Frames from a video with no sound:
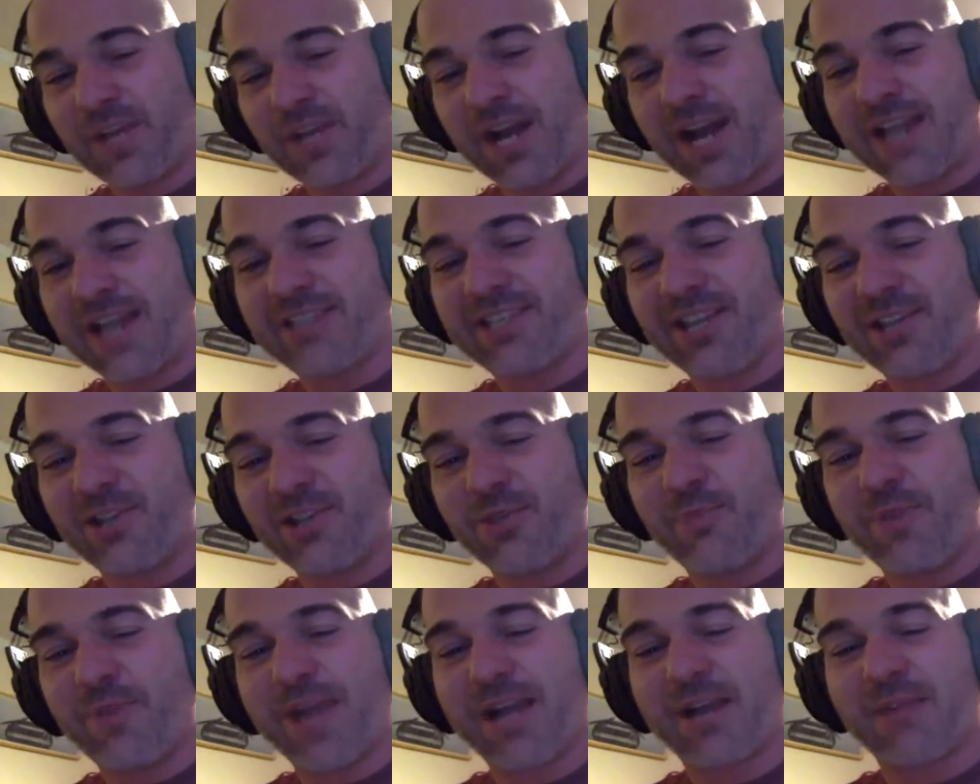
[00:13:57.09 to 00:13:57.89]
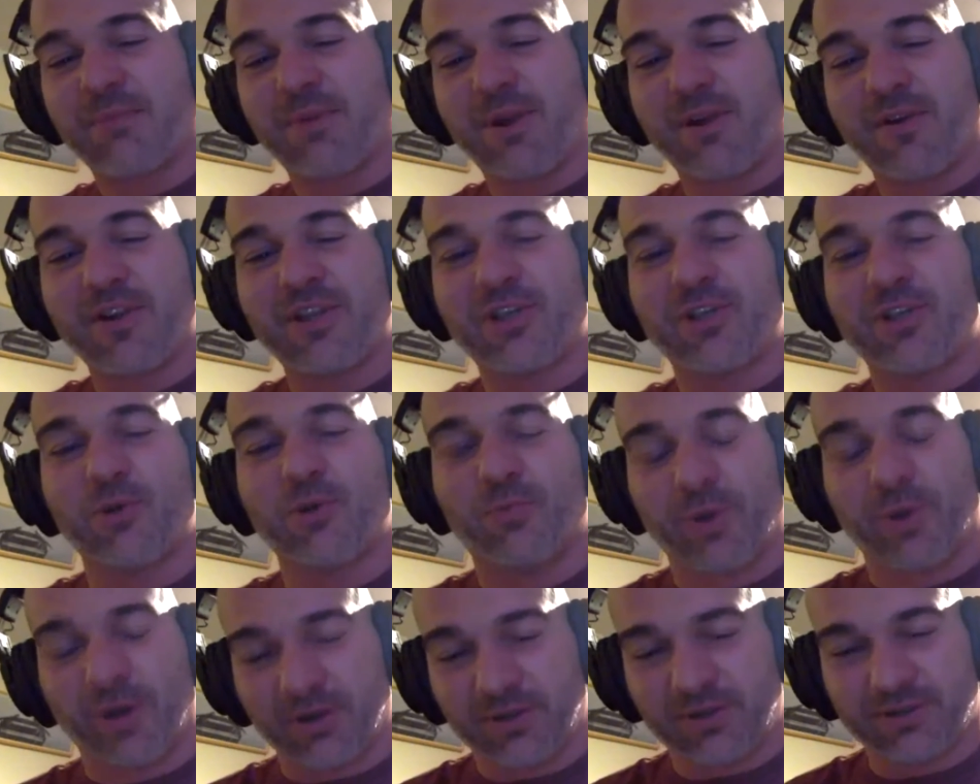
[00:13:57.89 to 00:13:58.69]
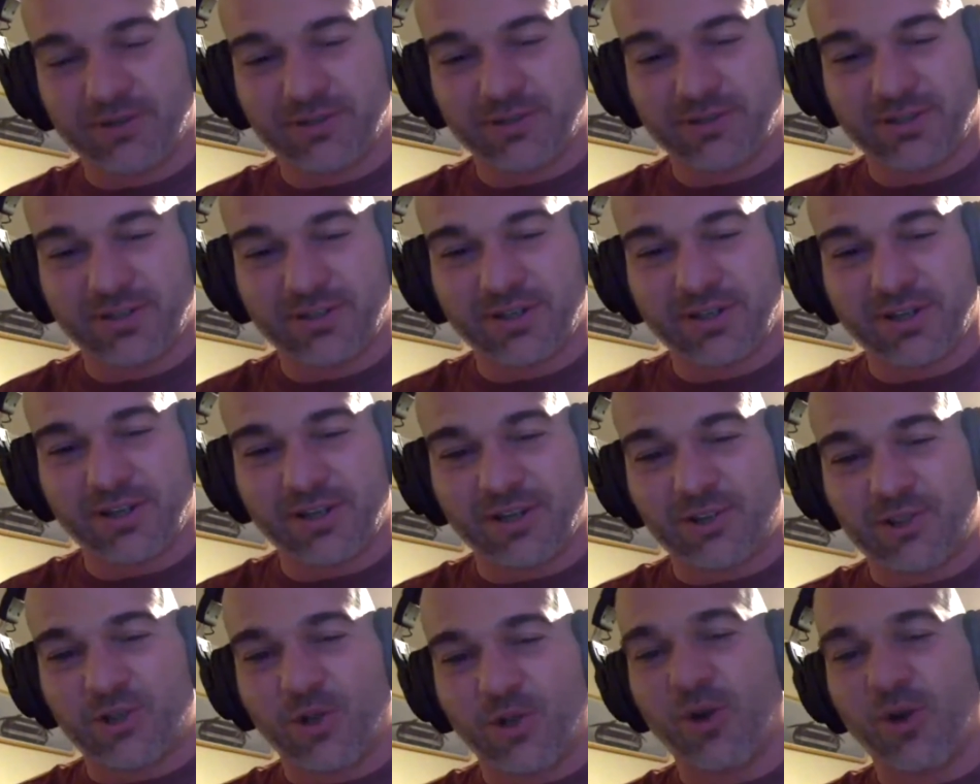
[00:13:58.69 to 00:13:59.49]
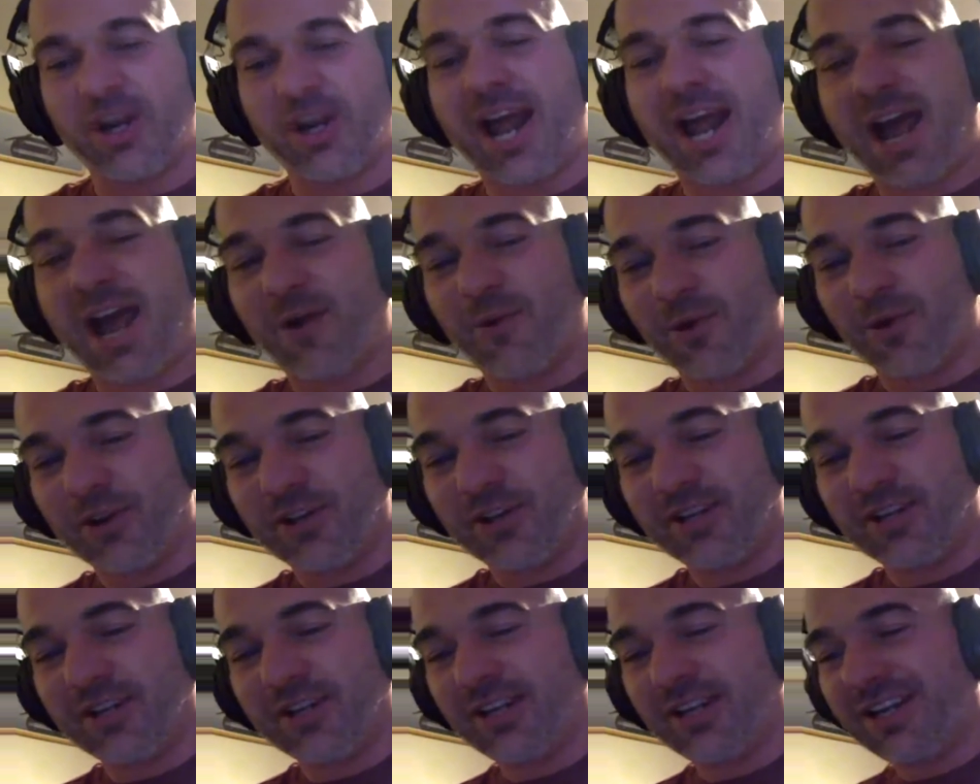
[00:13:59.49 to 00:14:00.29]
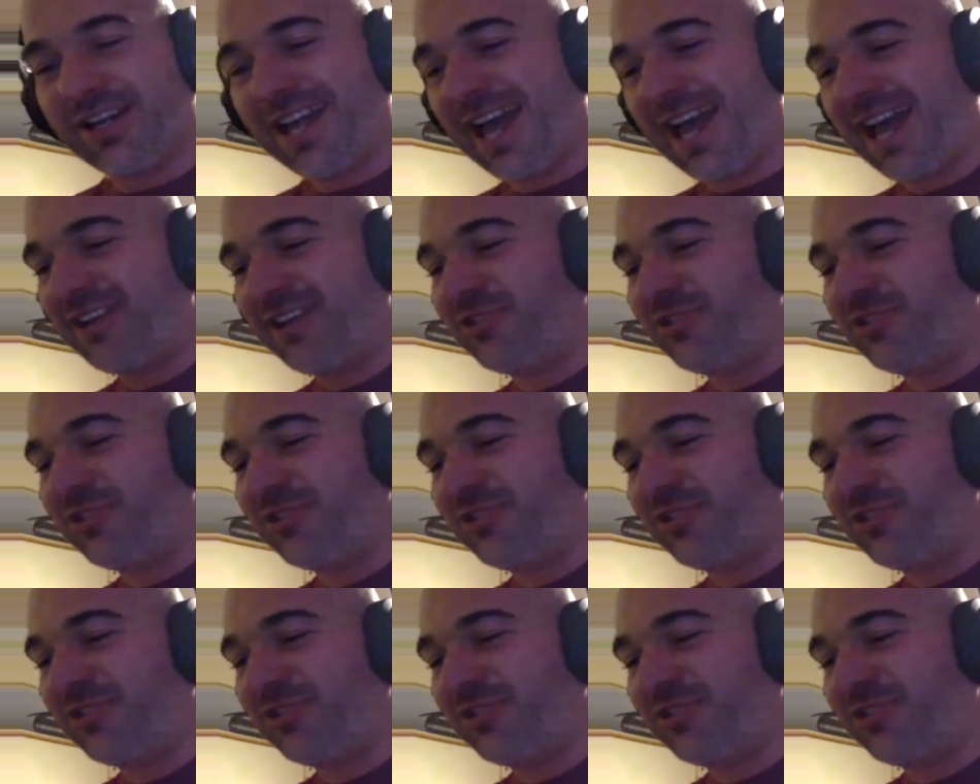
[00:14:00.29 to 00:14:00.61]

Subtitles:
I sent you back Amari Cooper, Jordan Howard, and